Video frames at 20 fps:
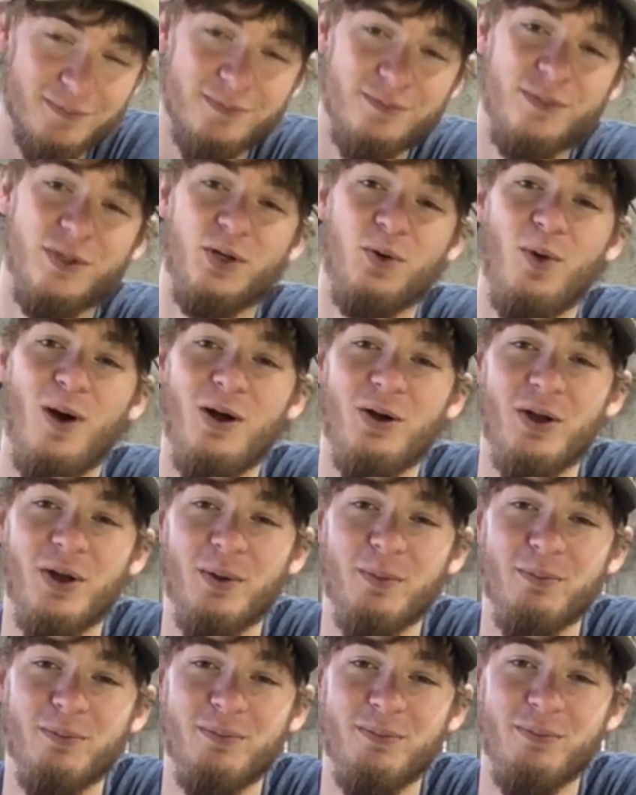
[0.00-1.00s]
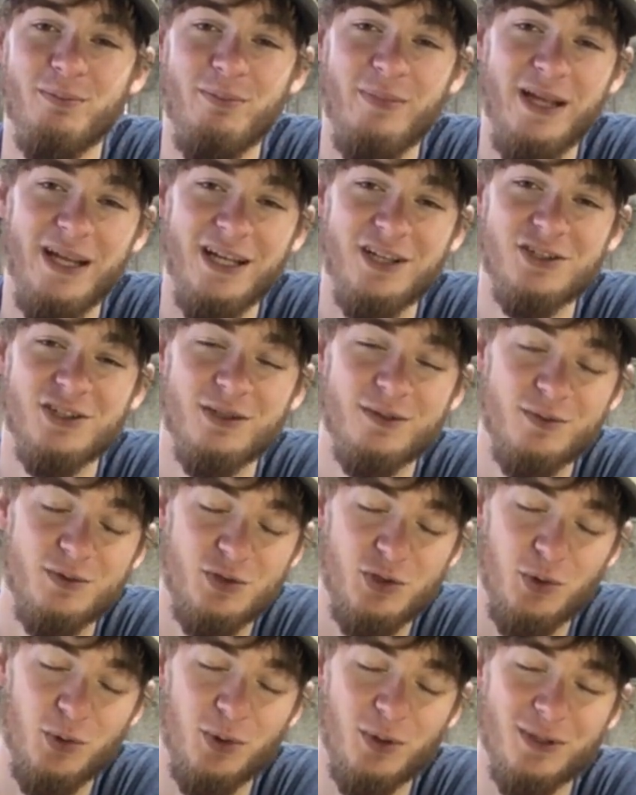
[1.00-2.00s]
You're welcome. Meat,
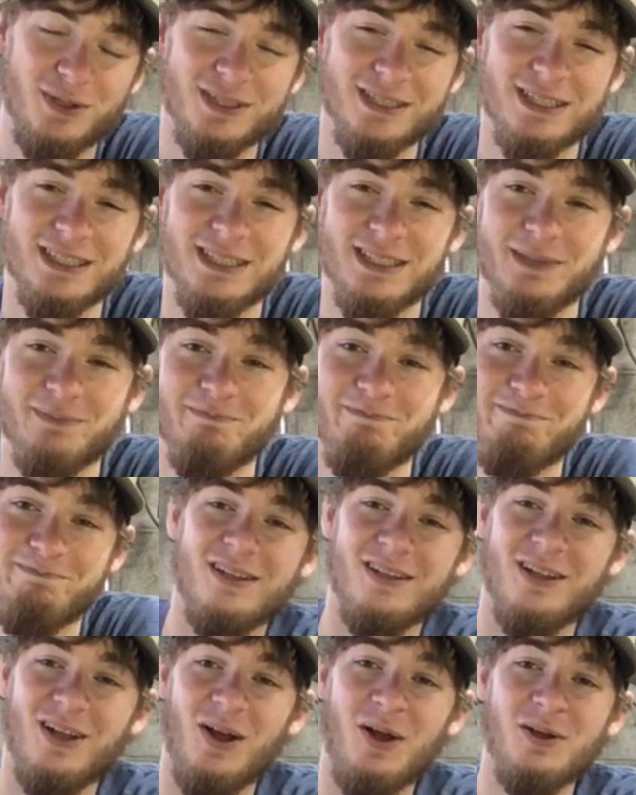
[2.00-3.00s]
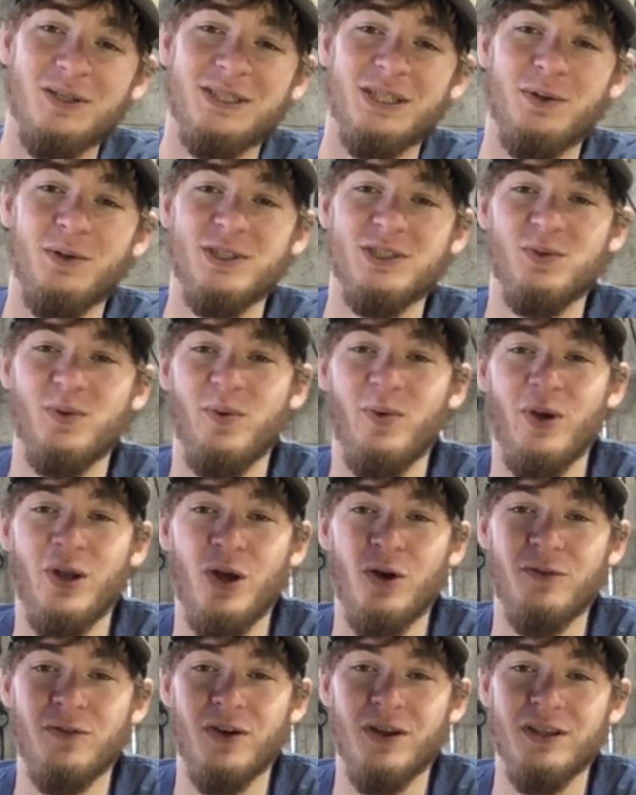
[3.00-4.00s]
tools. Also, as we went
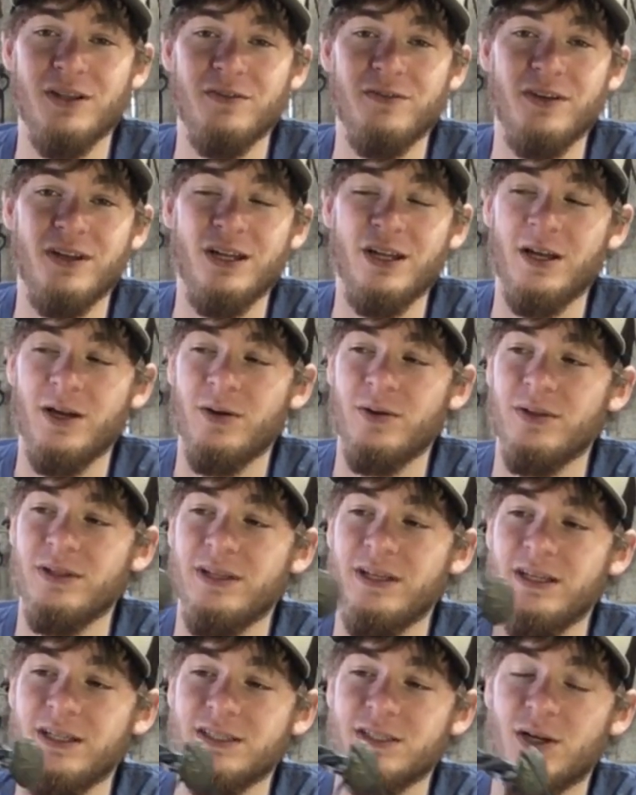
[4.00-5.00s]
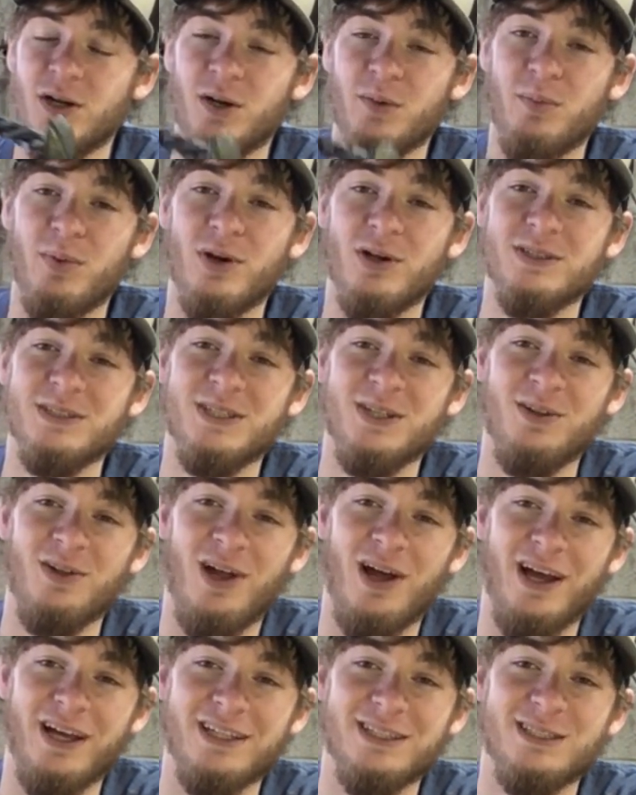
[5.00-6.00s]
over in the video, these are
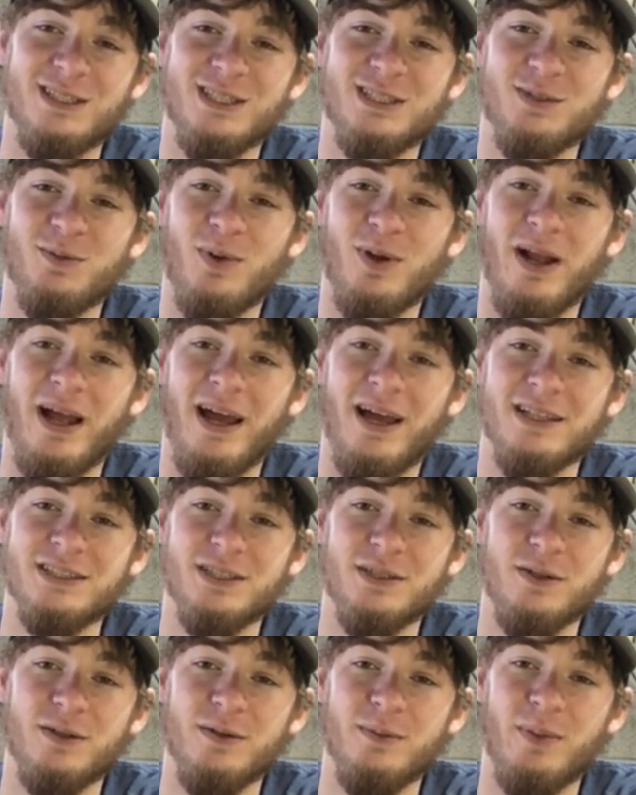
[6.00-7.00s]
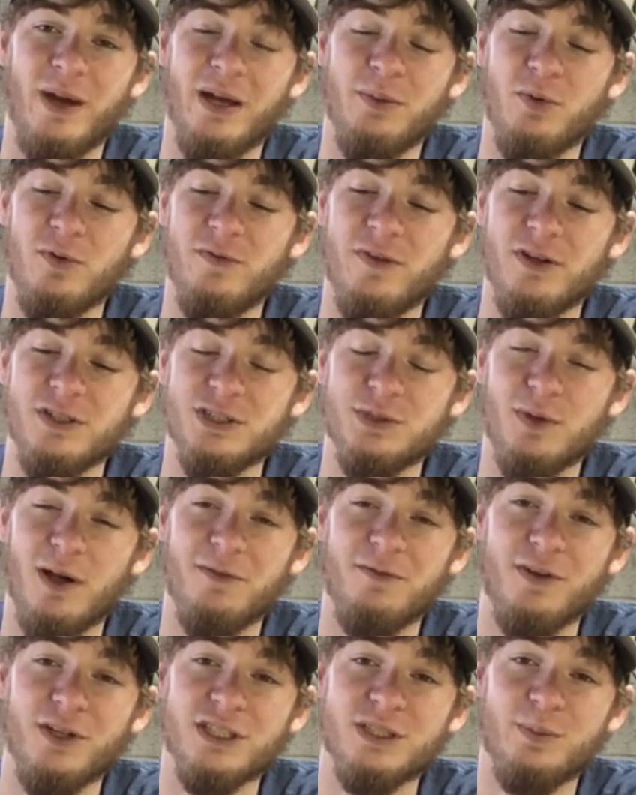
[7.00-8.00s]
personalized. This one has a Bible verse
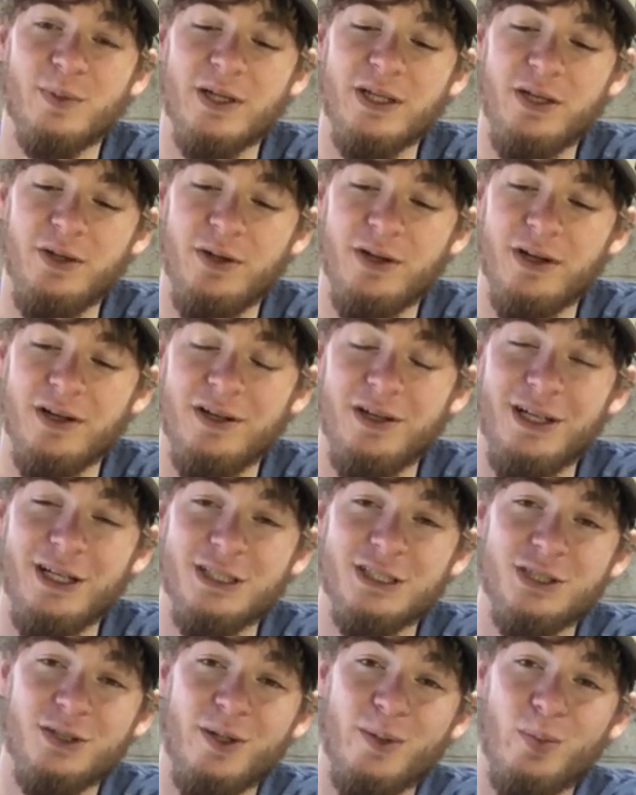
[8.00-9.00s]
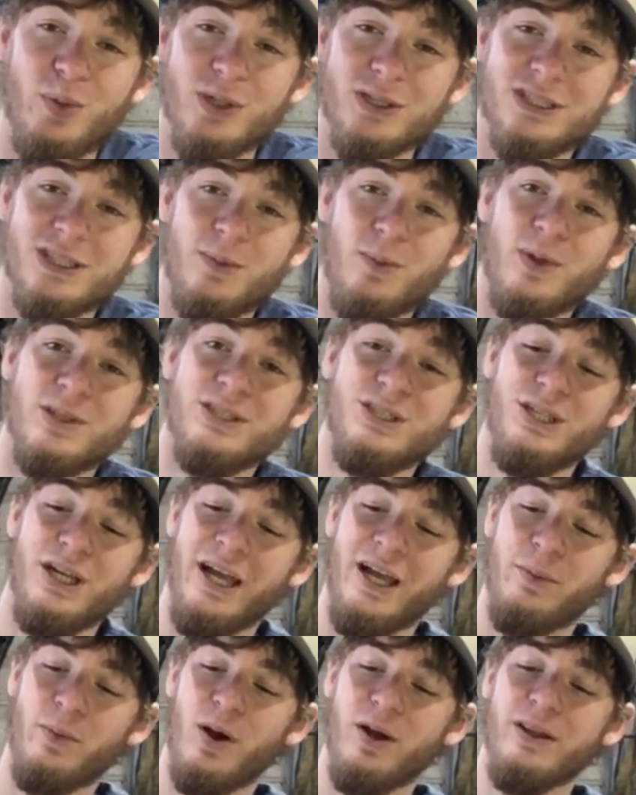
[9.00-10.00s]
reference, but you could easily put someone's
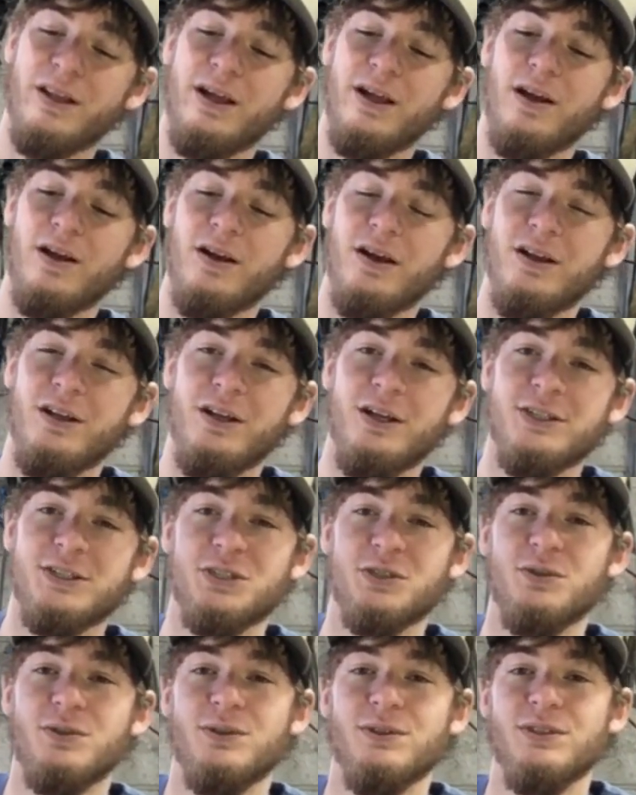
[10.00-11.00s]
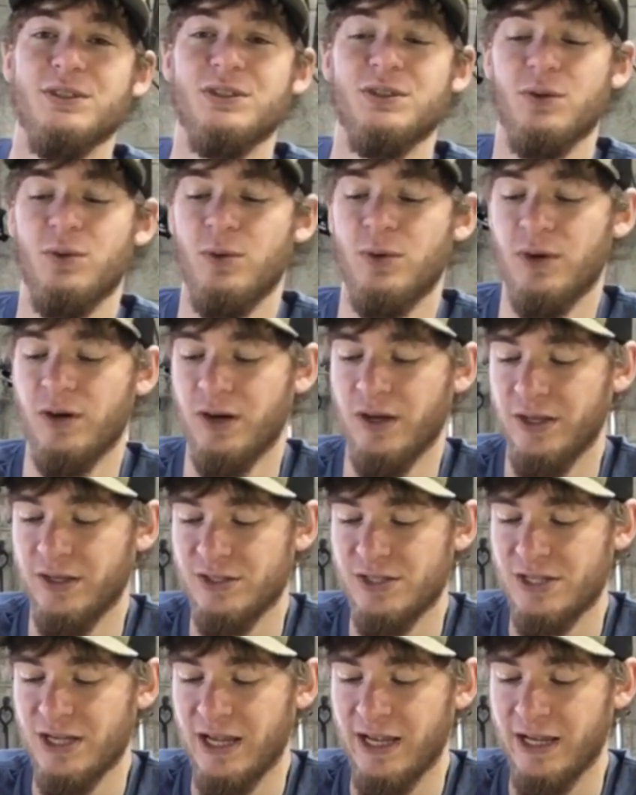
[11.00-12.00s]
name on there, initials, or a
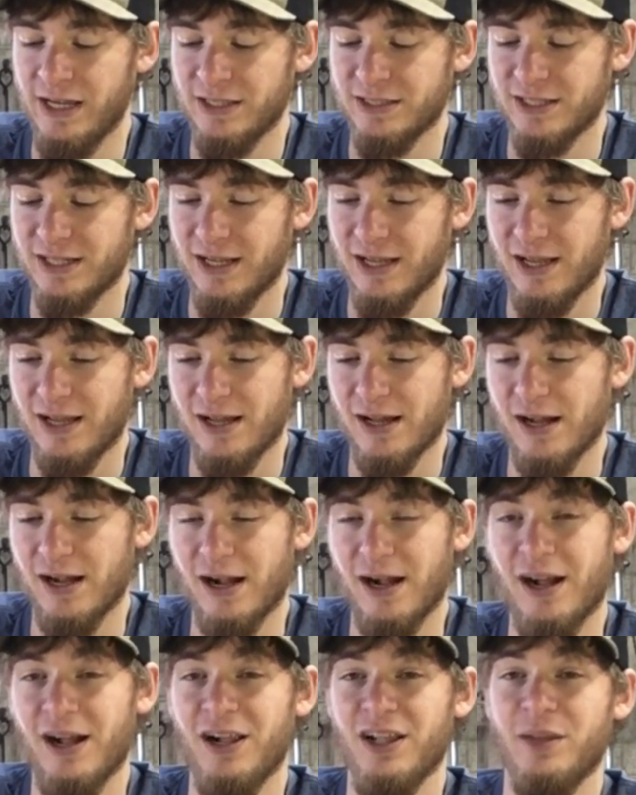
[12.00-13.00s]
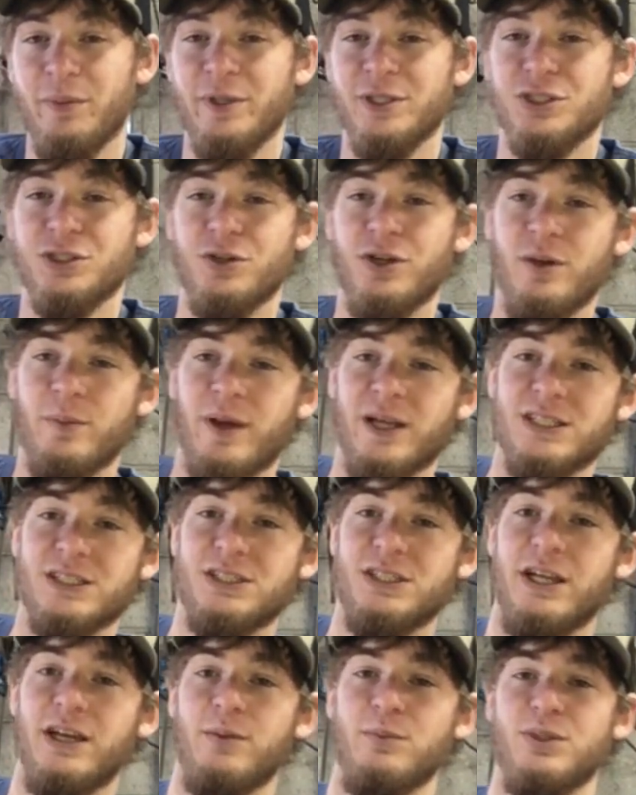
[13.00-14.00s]
date. Let me show you my
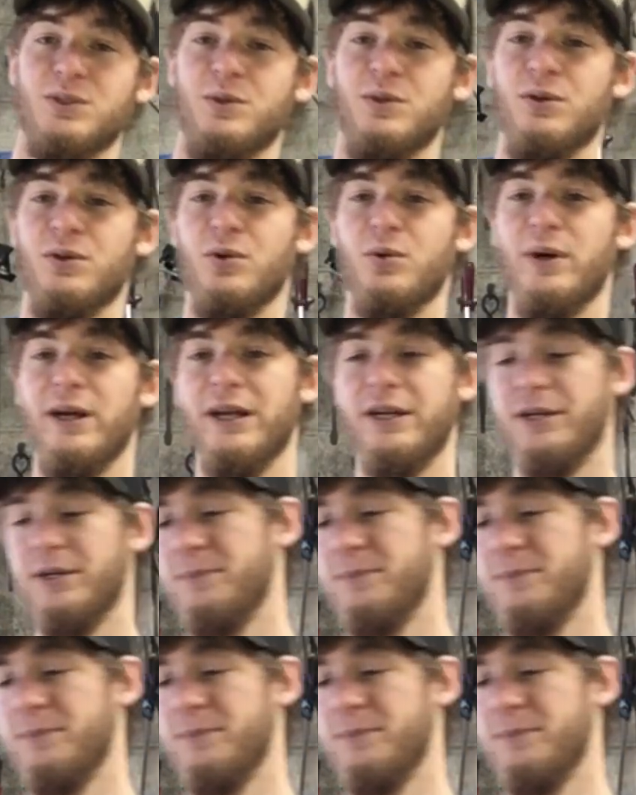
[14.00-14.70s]
stamps real quick.